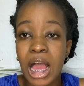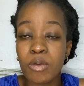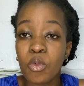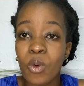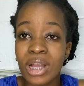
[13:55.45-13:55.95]

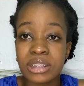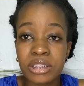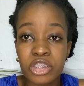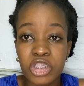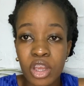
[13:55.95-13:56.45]
once
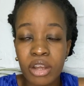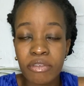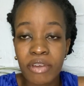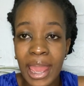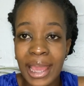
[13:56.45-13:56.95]
the sheriff
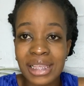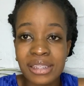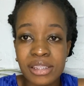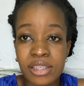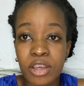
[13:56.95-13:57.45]
has
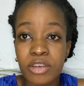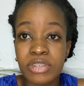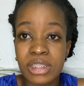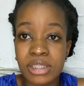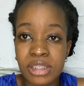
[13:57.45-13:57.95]

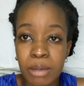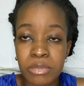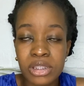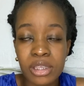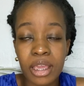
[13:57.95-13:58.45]
served the
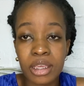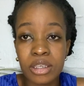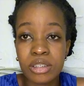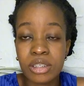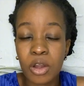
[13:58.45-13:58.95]
summons, a
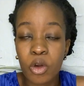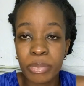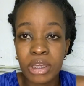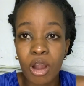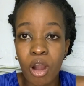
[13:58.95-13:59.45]

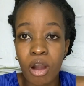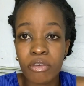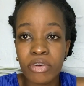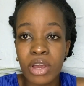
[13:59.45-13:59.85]
copy of